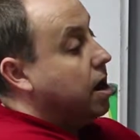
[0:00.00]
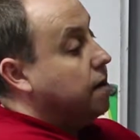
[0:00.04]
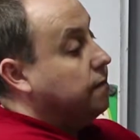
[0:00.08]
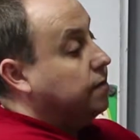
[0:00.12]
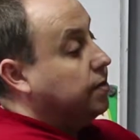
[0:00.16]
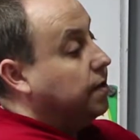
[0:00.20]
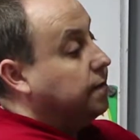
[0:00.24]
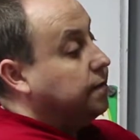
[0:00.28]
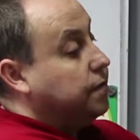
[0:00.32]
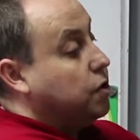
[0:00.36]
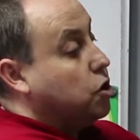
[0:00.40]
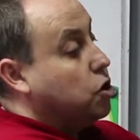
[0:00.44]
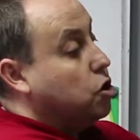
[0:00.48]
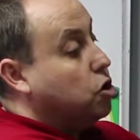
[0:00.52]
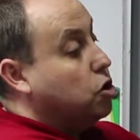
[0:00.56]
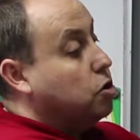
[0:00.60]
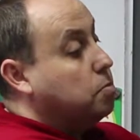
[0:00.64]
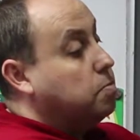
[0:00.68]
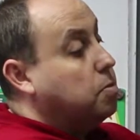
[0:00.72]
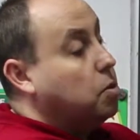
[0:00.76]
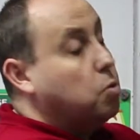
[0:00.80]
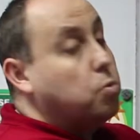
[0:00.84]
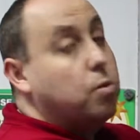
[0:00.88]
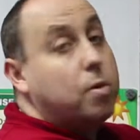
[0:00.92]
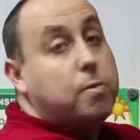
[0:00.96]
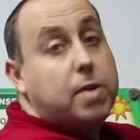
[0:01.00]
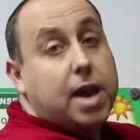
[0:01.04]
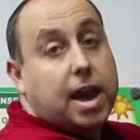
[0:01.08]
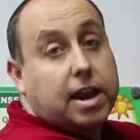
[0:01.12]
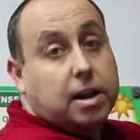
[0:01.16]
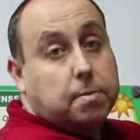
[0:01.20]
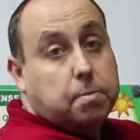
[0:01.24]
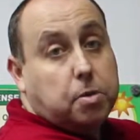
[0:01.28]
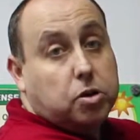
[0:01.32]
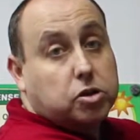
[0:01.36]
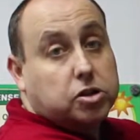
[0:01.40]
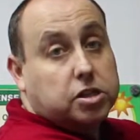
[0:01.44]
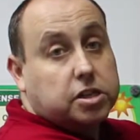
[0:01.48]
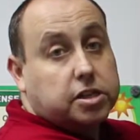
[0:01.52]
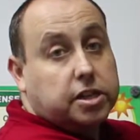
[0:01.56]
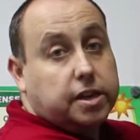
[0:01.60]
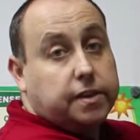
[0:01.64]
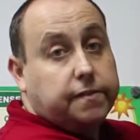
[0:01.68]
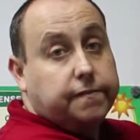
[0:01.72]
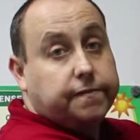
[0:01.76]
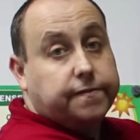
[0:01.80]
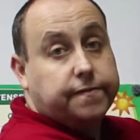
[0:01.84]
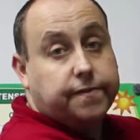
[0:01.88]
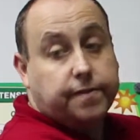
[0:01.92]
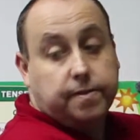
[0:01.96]
of the verb when we had a
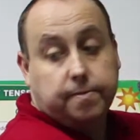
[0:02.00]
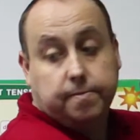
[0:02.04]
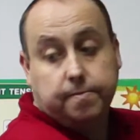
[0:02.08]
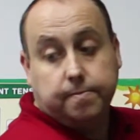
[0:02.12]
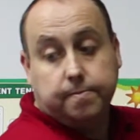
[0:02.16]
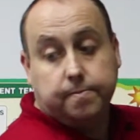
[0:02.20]
positive.